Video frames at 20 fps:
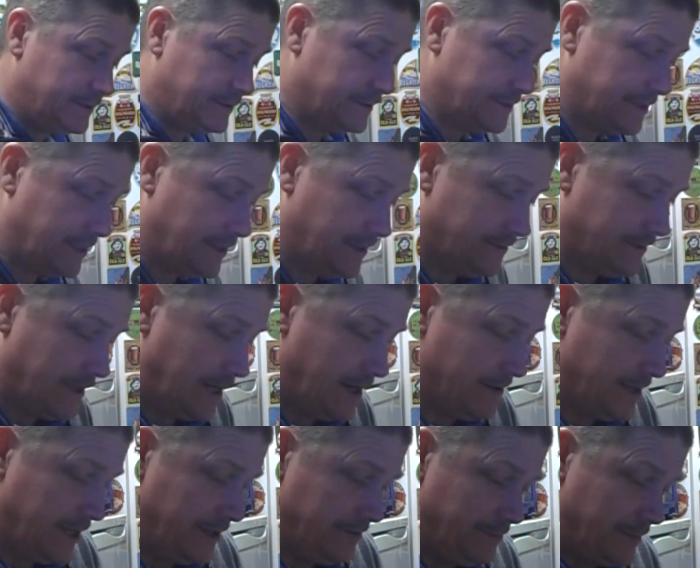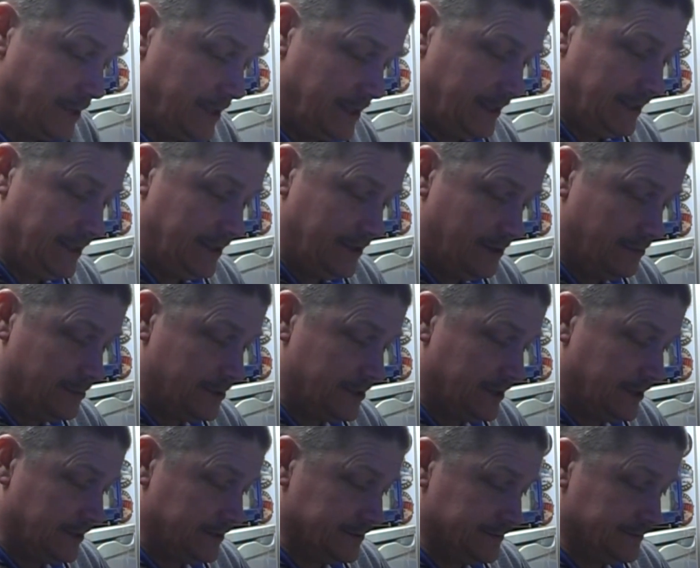So that will give me the option
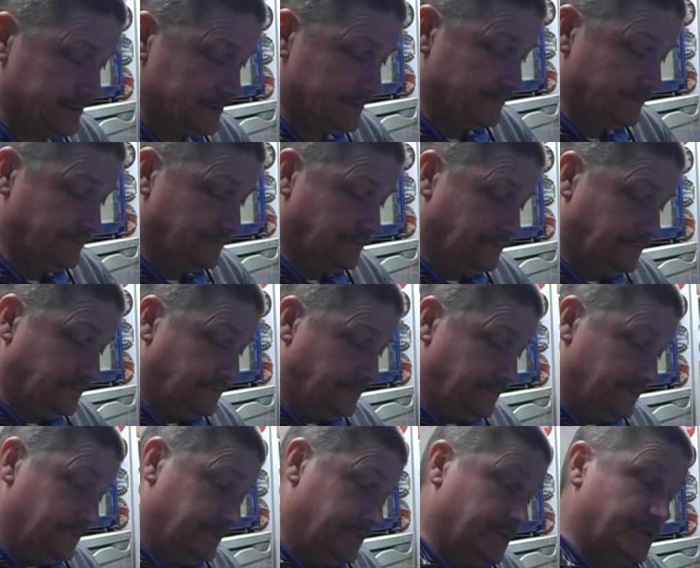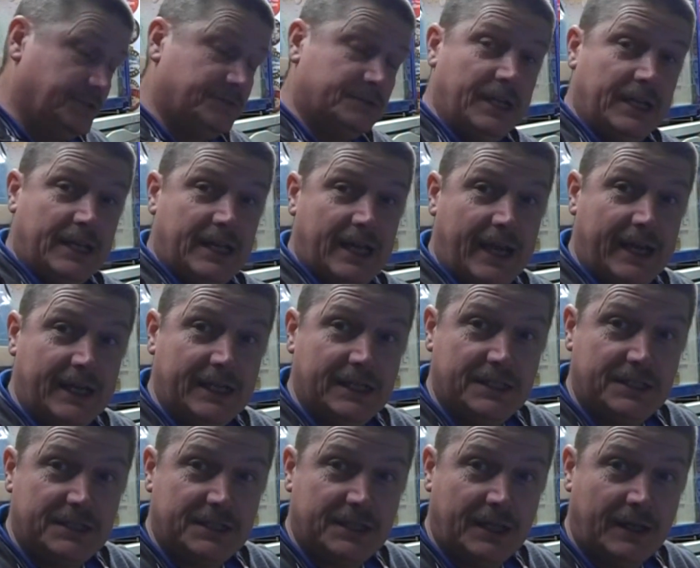on 3
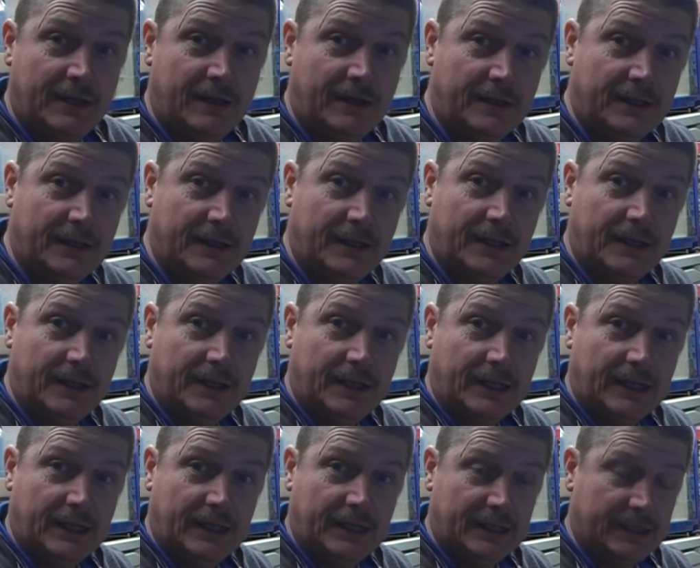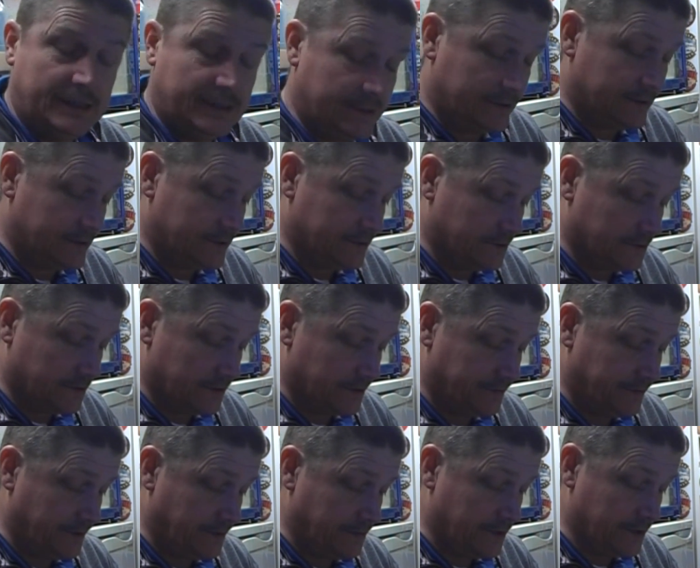kegs, or
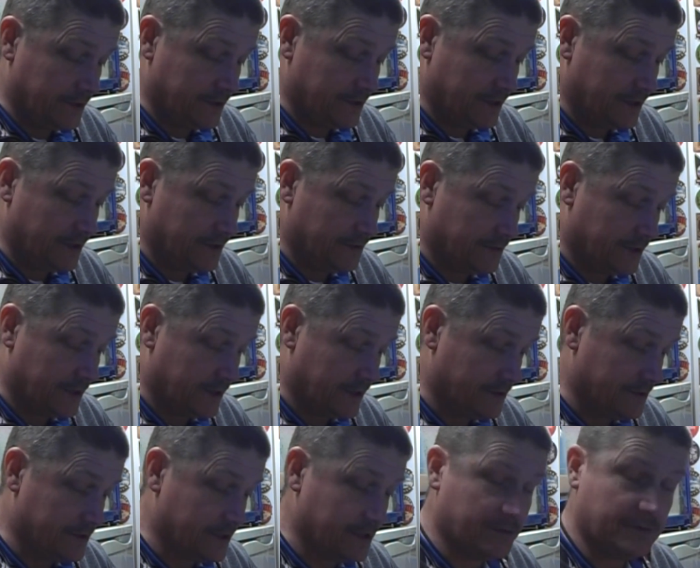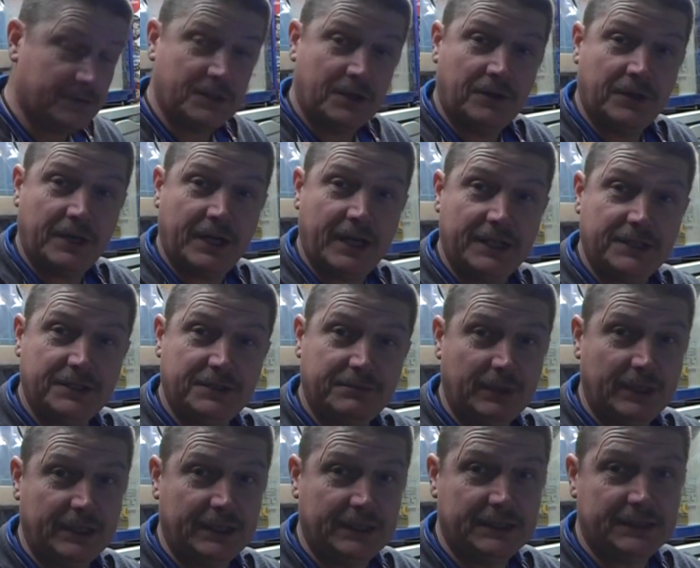if you wanted to use one of those little John Guest
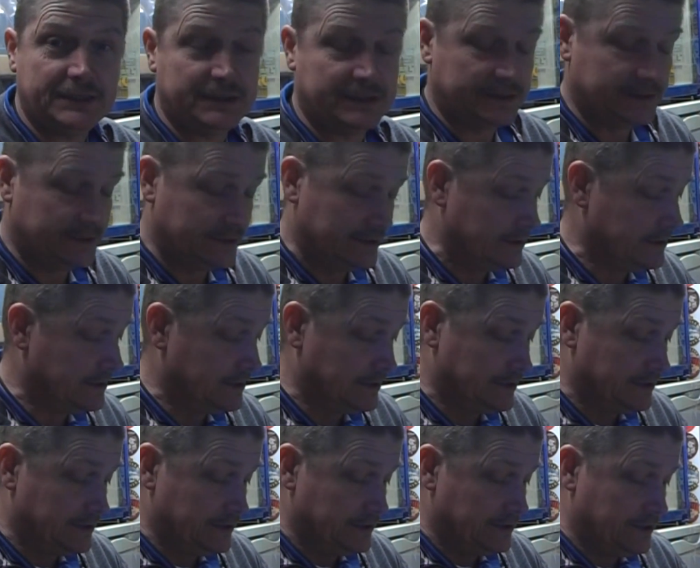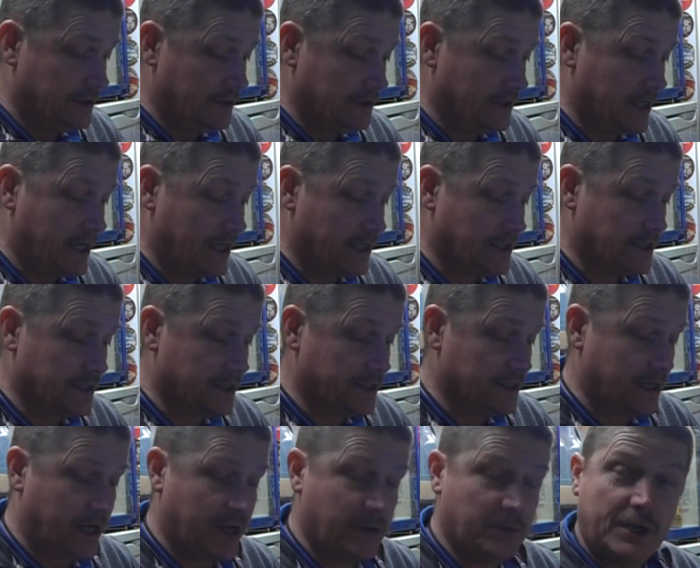splitters, 2 kegs at the
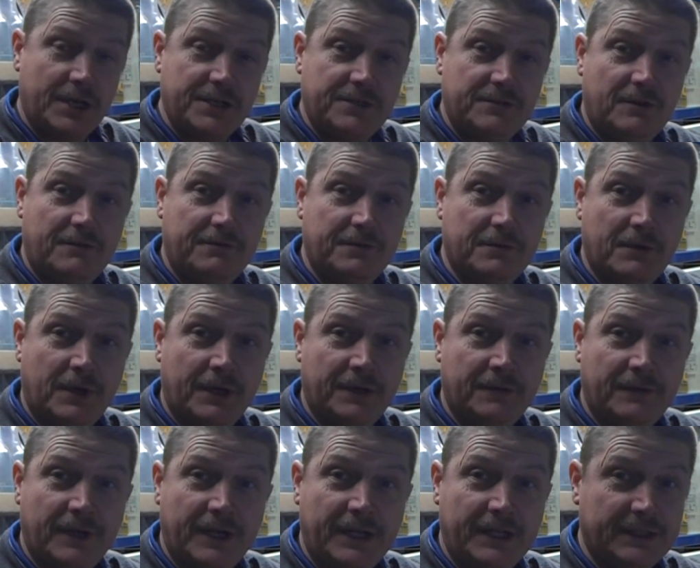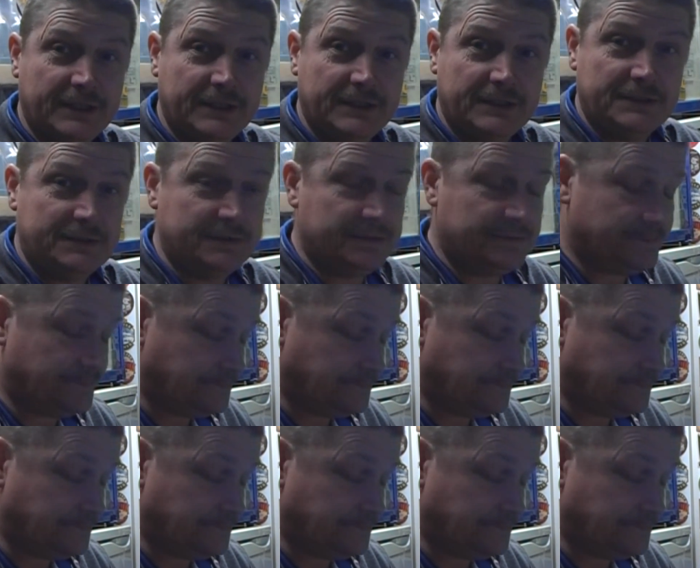same pressure off of 1 reg, and